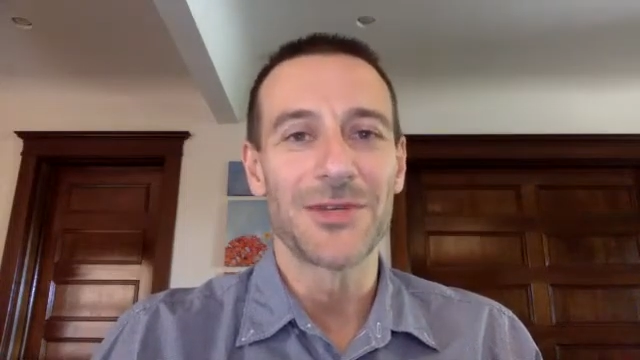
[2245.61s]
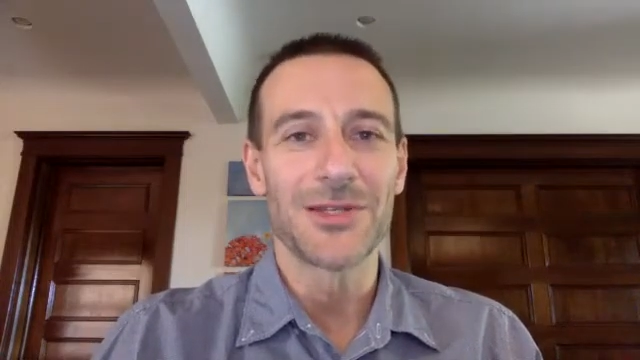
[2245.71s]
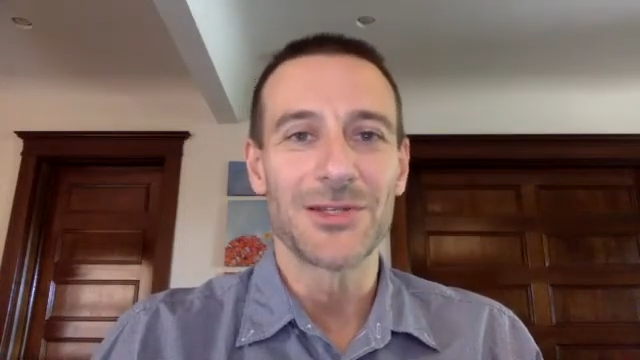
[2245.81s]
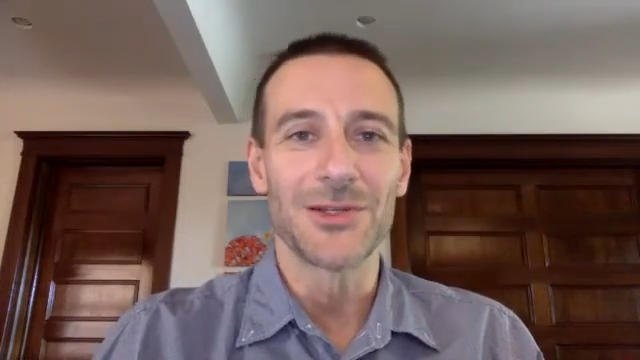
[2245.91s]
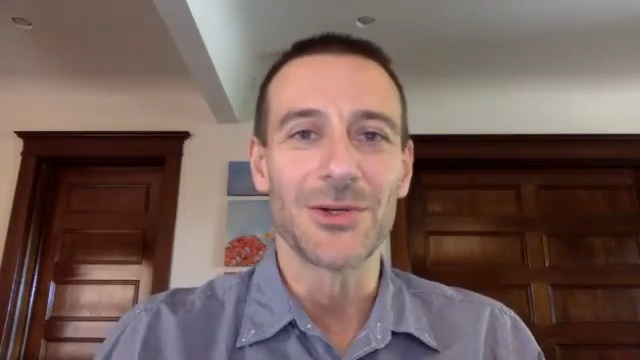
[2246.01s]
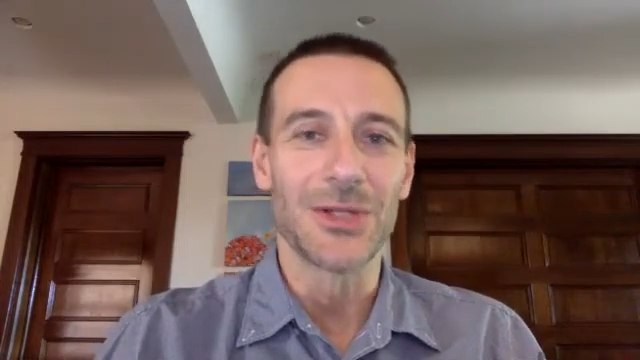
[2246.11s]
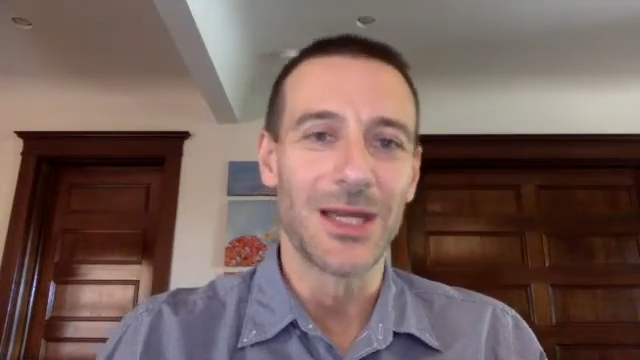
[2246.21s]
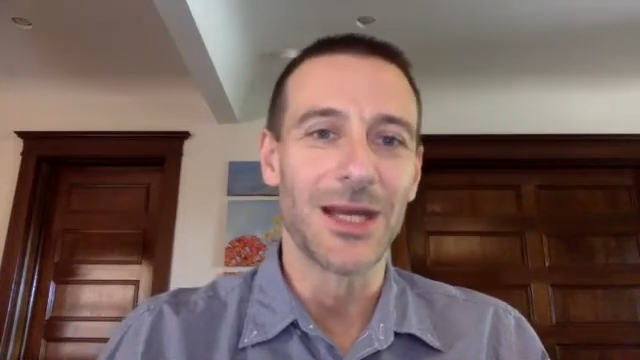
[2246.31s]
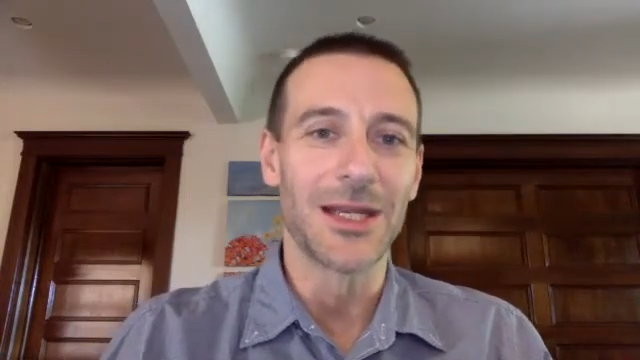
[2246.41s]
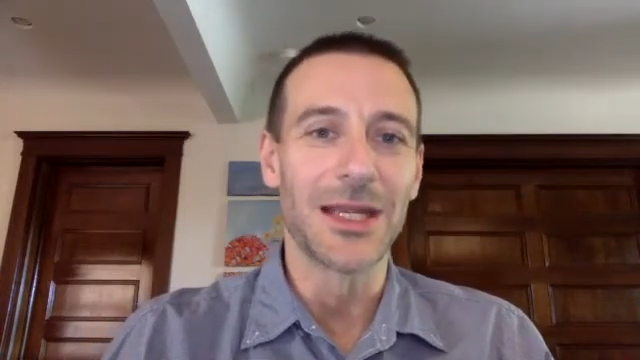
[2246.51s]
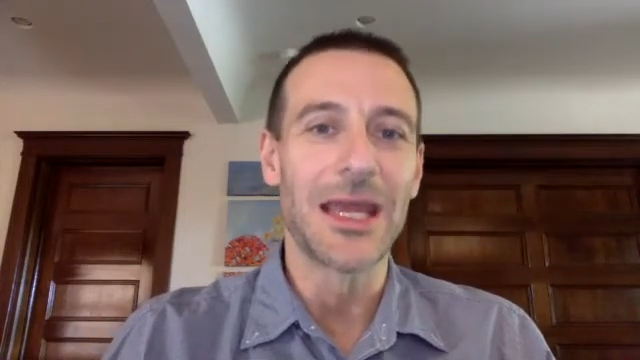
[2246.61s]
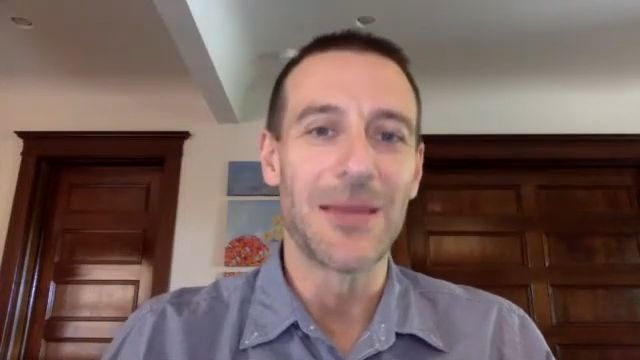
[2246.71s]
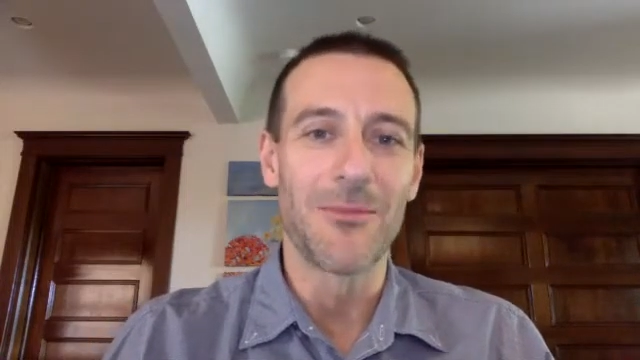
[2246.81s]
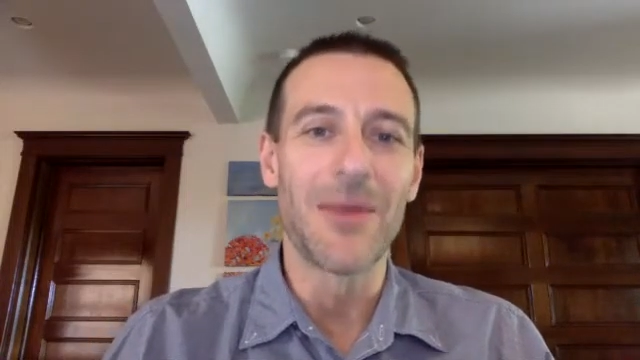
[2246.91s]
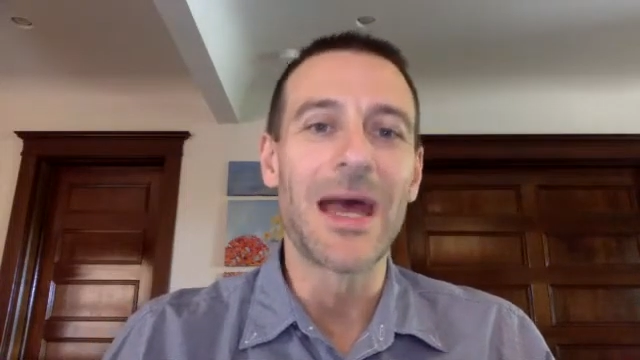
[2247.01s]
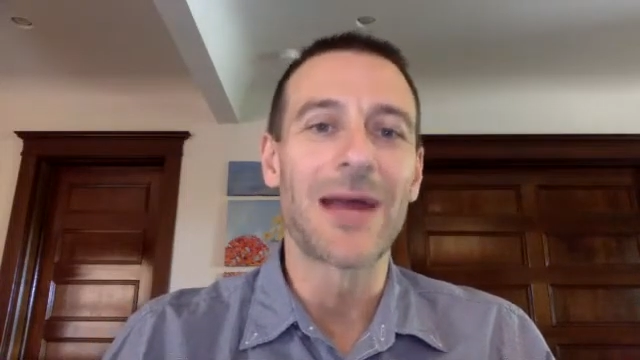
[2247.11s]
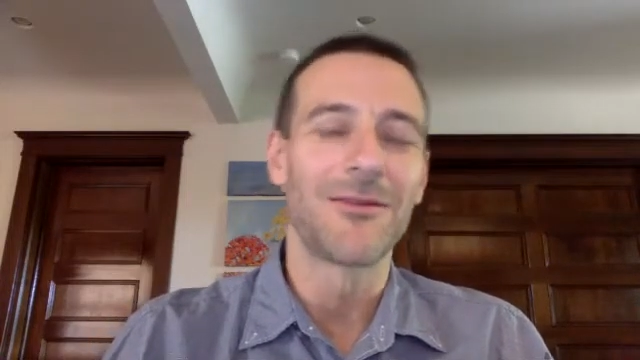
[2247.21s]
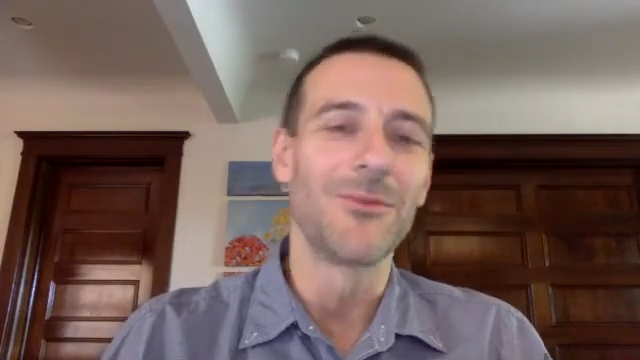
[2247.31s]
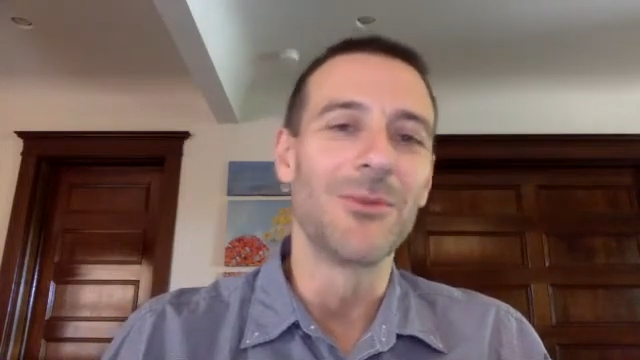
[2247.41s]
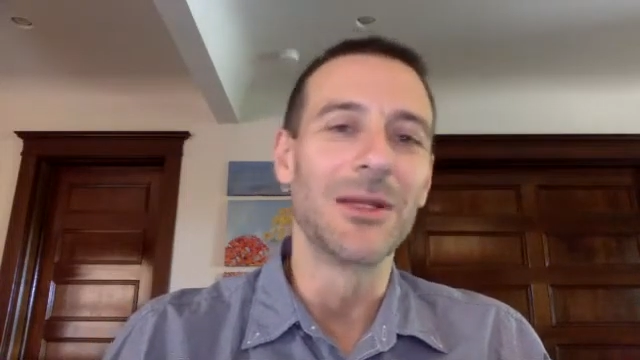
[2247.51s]
I slowly kind of came back
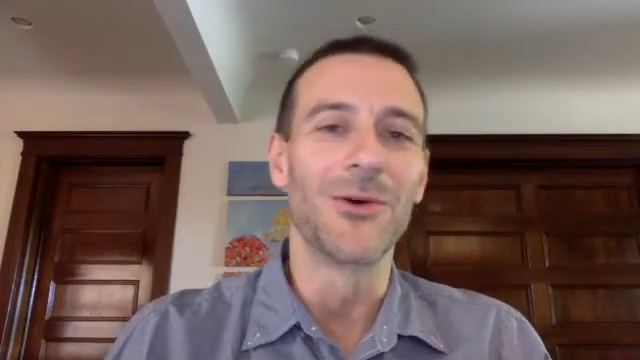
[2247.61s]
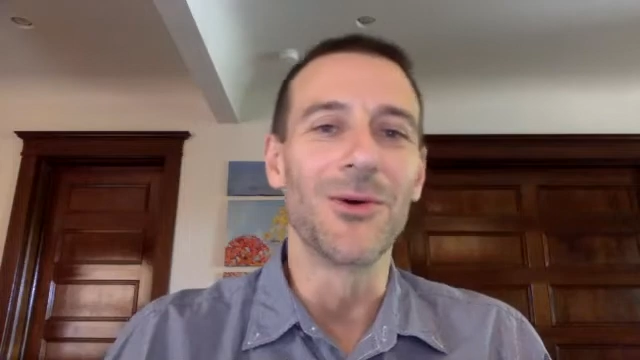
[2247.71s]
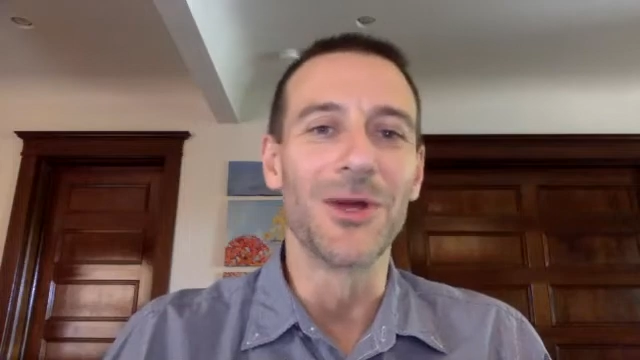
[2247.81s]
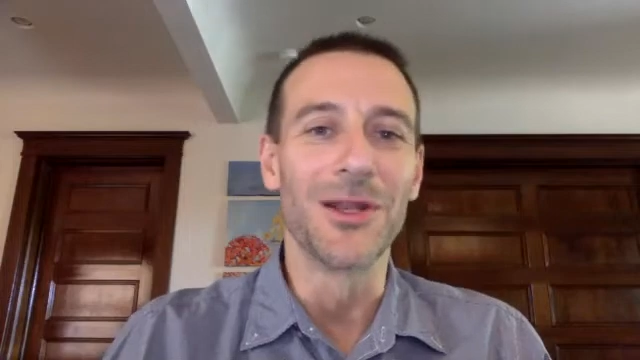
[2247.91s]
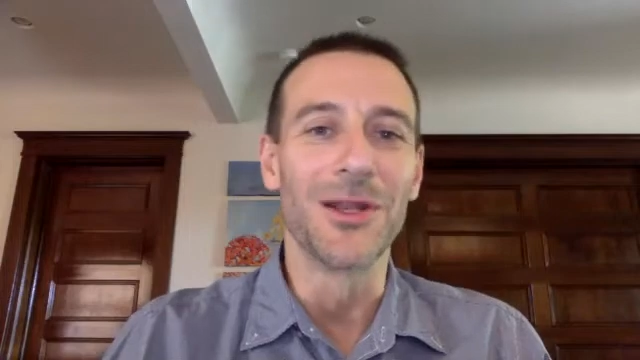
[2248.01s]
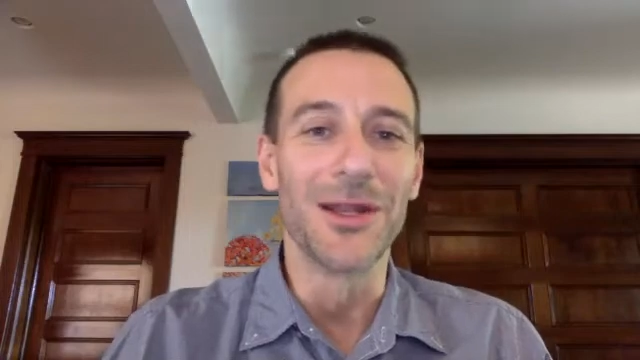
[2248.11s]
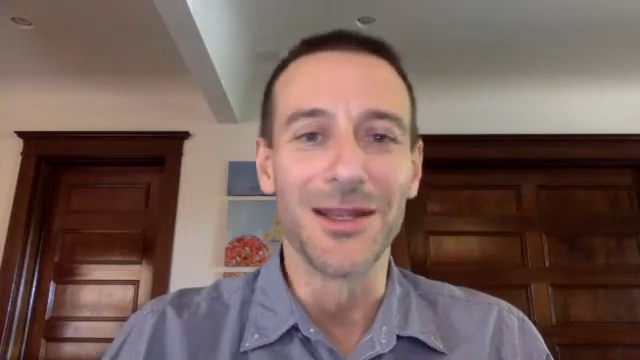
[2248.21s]
to Bitcoin.